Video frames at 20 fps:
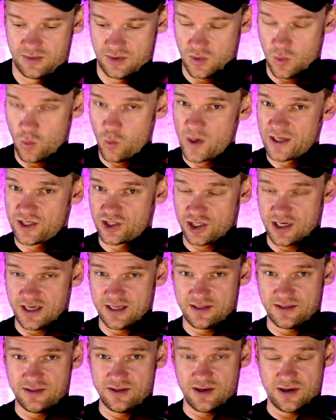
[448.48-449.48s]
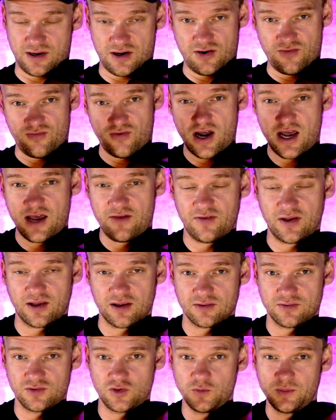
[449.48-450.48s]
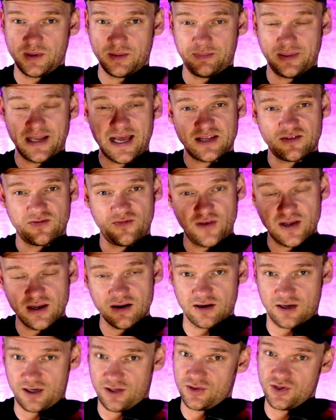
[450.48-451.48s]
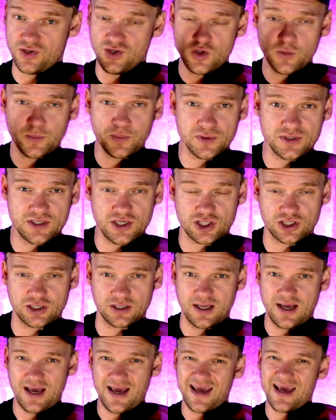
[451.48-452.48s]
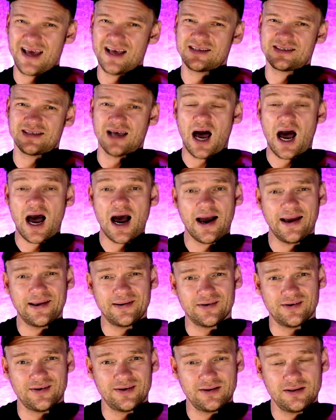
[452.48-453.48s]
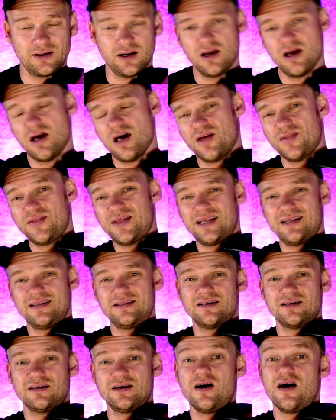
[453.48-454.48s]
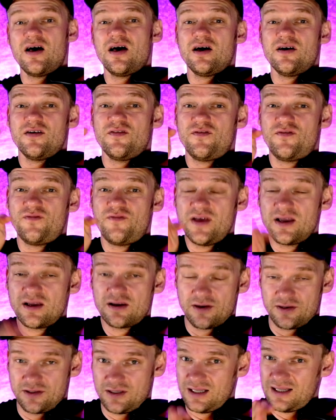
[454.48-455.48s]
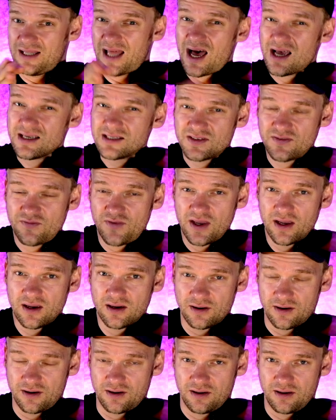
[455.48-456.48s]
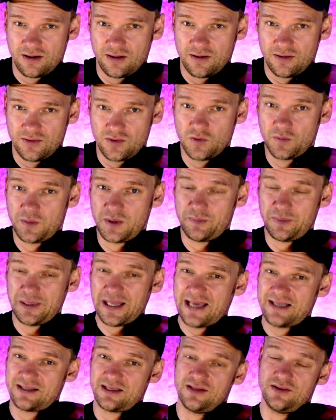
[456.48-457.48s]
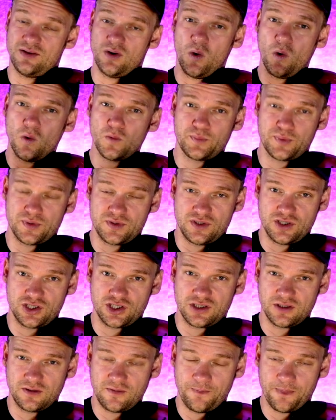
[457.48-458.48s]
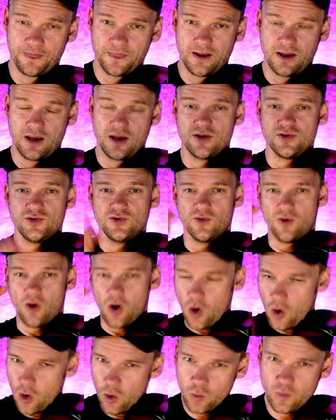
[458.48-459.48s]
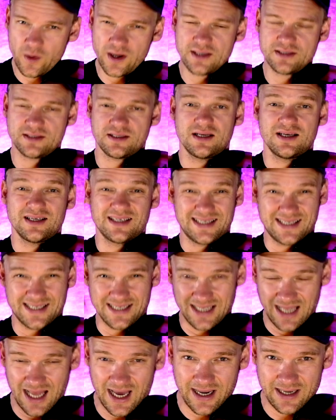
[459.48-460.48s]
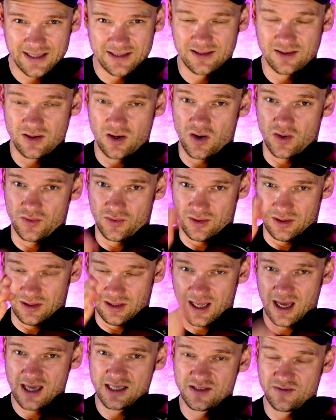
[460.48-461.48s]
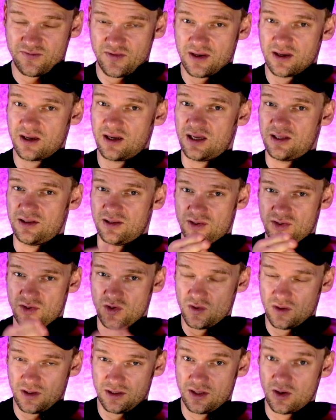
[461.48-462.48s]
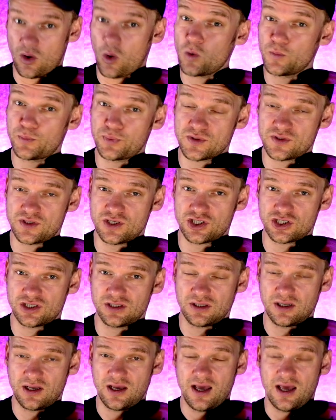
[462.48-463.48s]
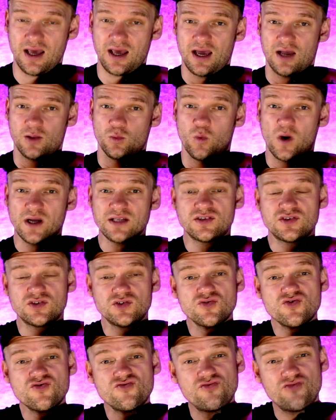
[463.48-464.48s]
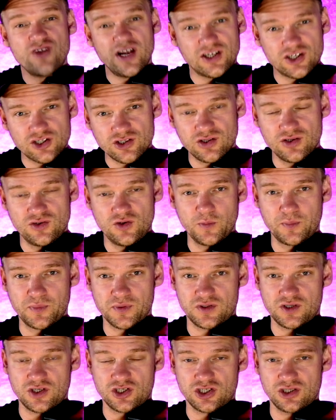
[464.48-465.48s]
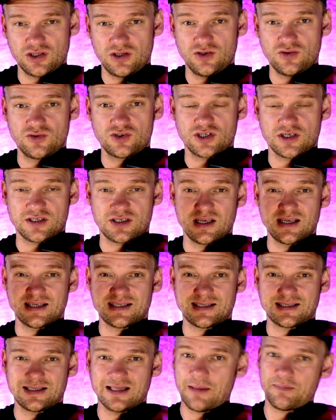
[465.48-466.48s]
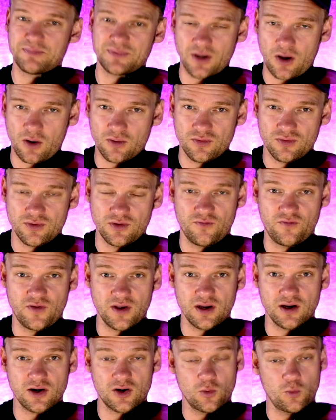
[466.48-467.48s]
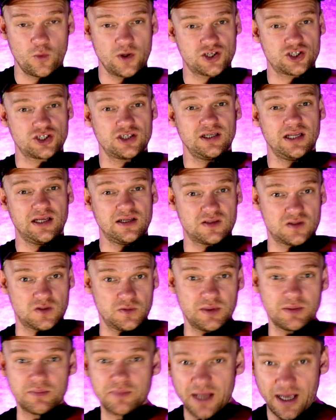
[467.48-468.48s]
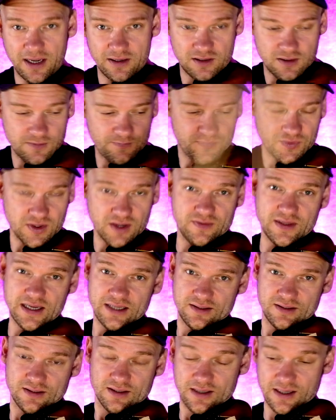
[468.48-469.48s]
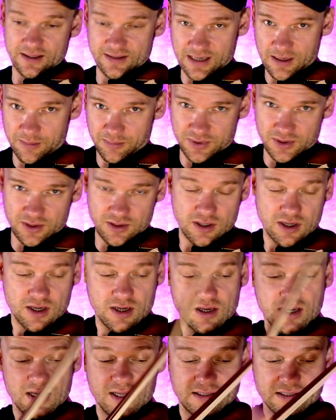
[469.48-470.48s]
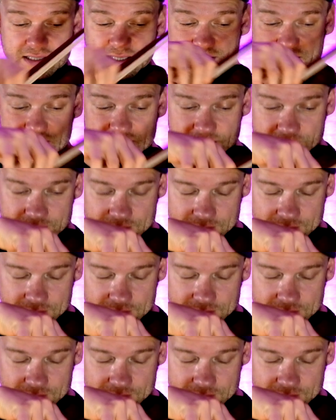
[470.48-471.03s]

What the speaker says: which is the arriving to be played finger in the new position, is higher than the finger, the last finger to be played in the old position, you always slide on the last finger in the old position, and once you reach the new position, you just slap down the finger which needs to be played. In that example, it's like this.